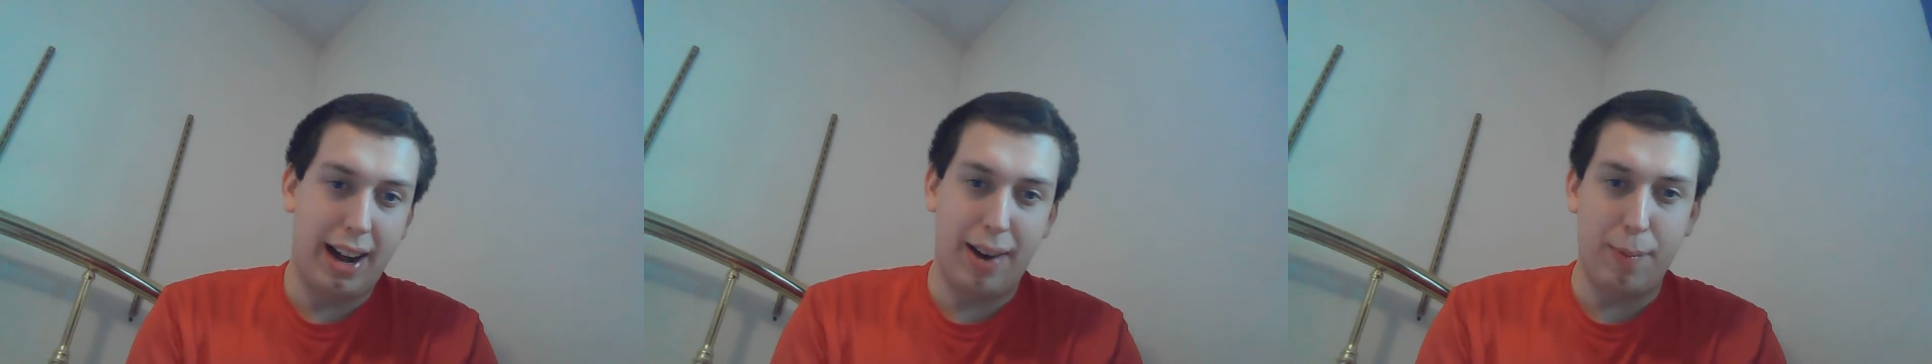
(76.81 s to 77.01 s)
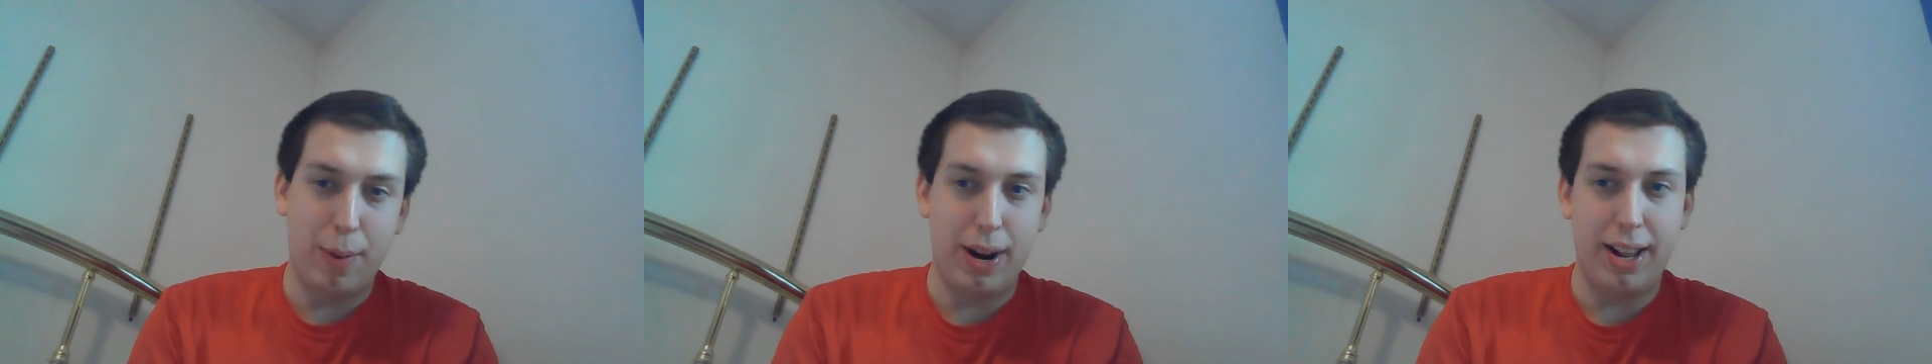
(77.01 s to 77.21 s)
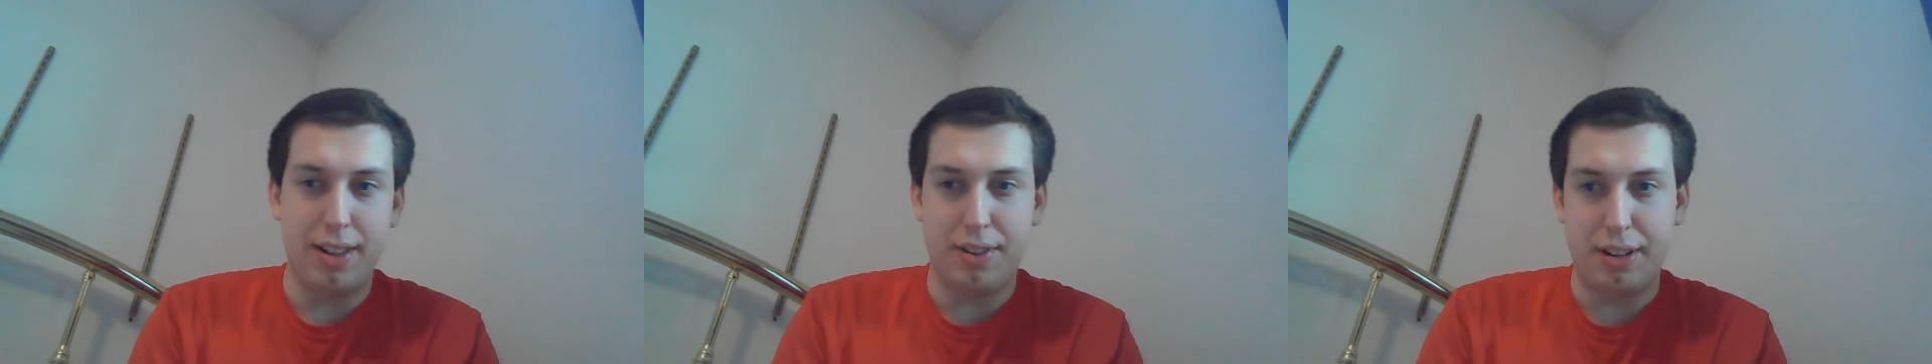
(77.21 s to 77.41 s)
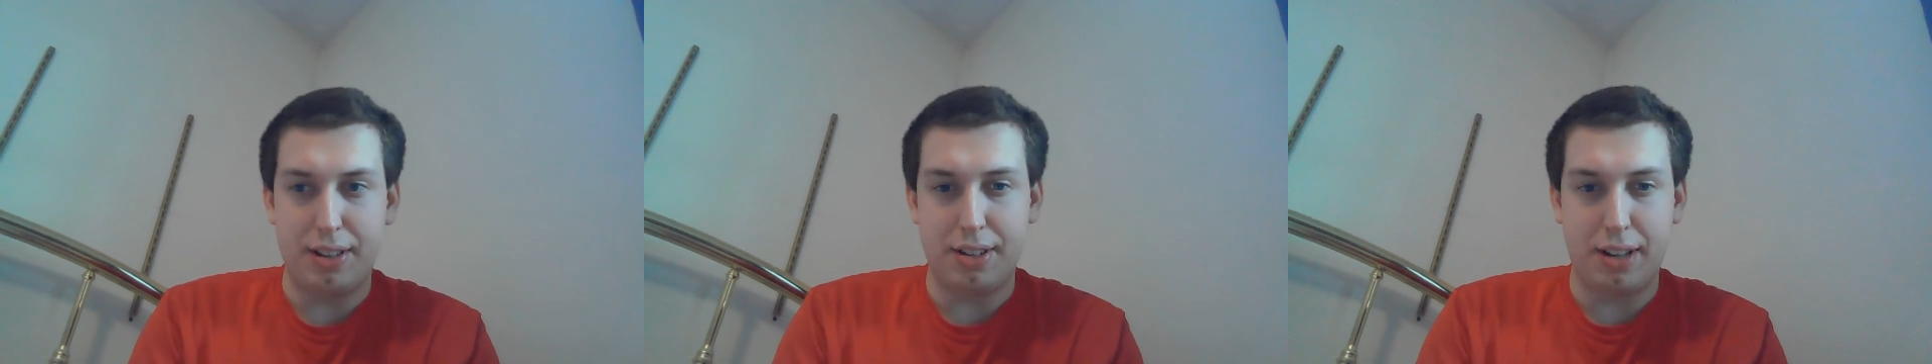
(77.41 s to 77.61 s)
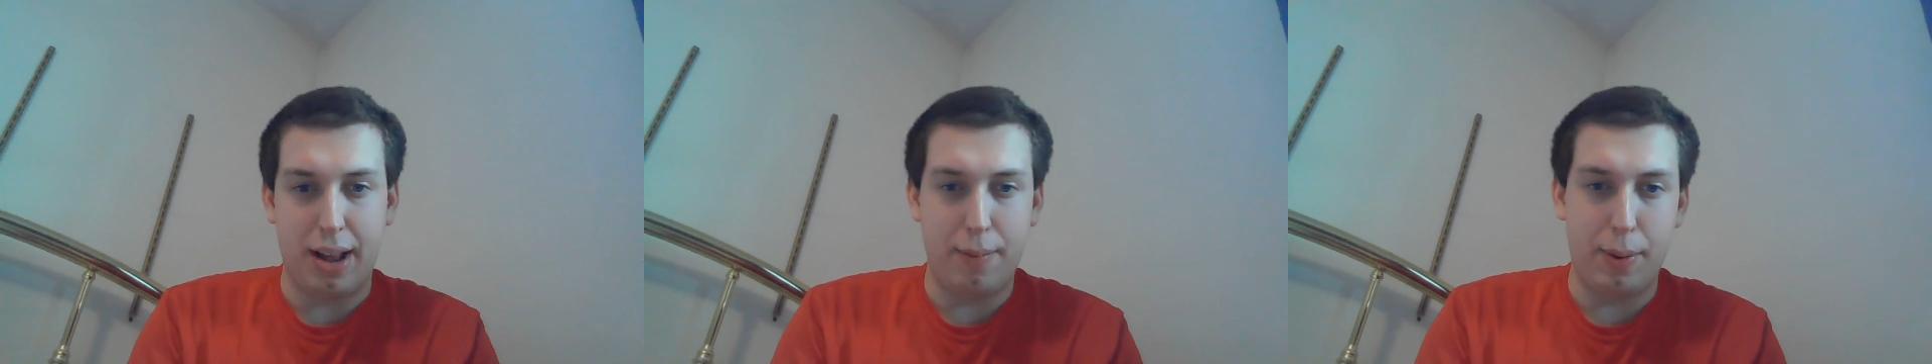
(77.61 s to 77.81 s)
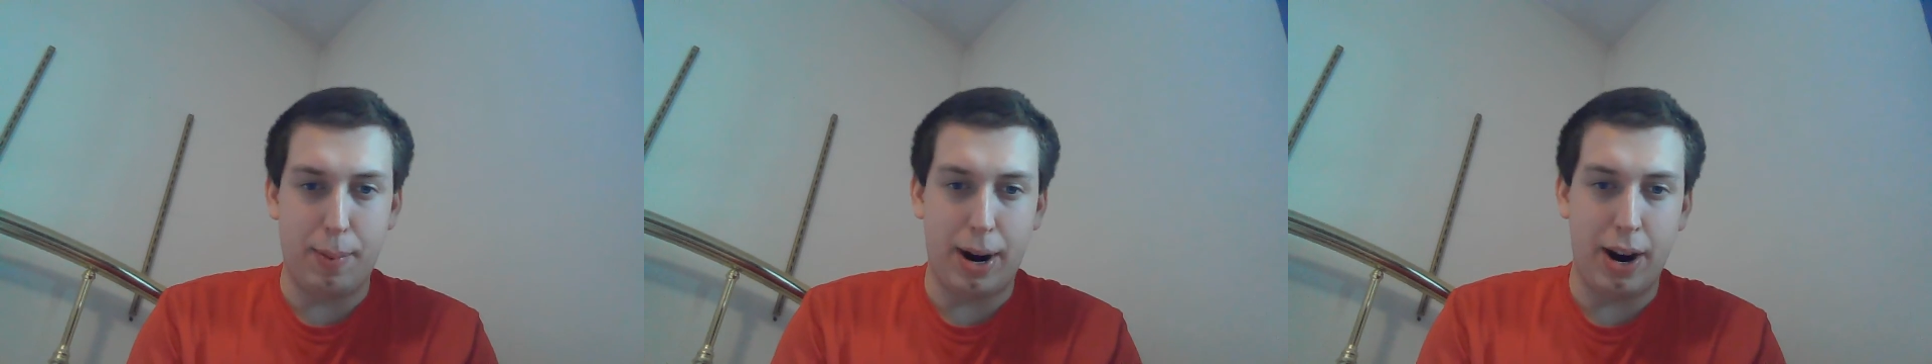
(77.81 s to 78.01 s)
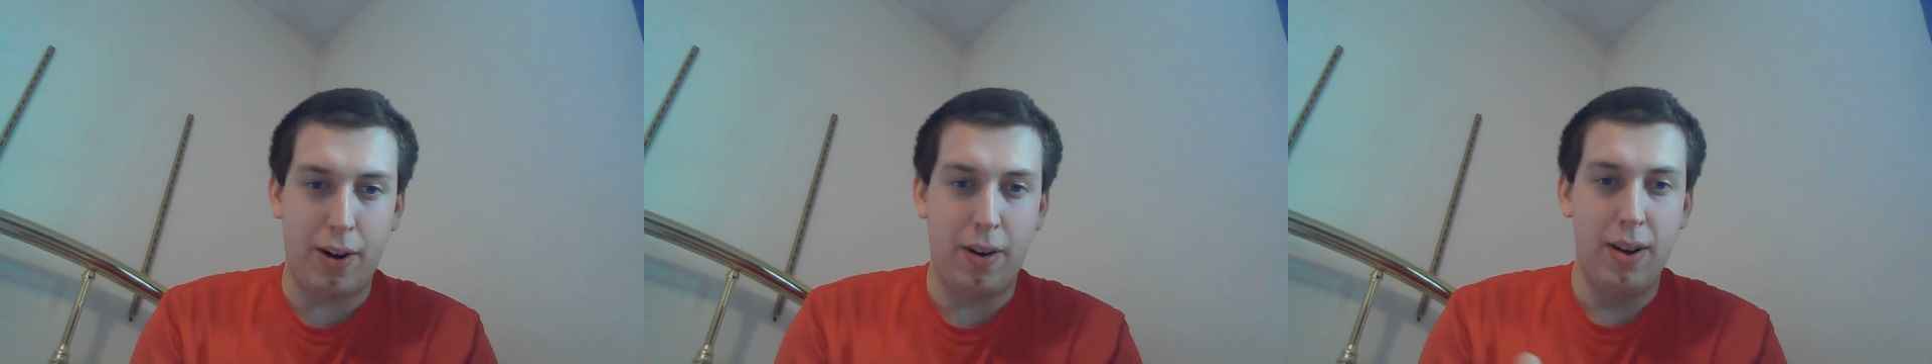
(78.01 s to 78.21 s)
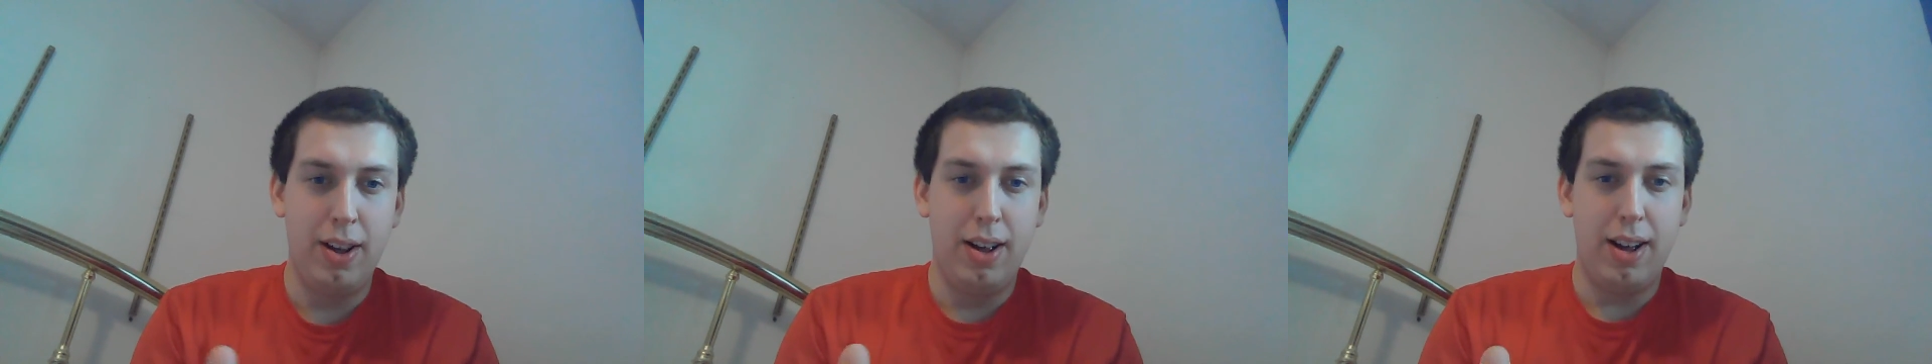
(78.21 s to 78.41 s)
I'm ready to see this game
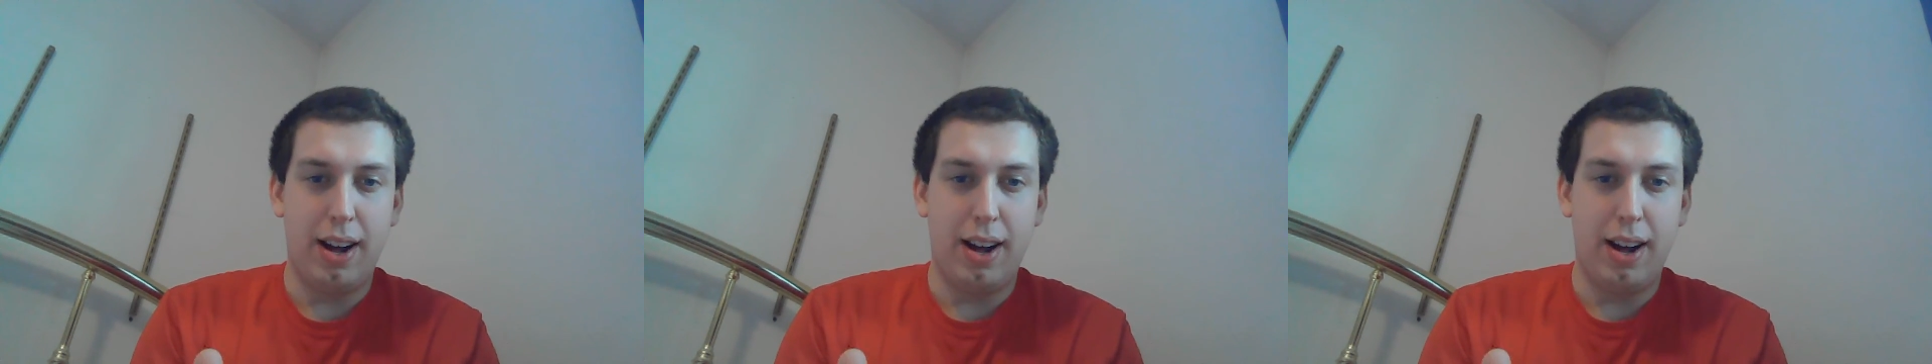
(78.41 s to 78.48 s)
tomorrow.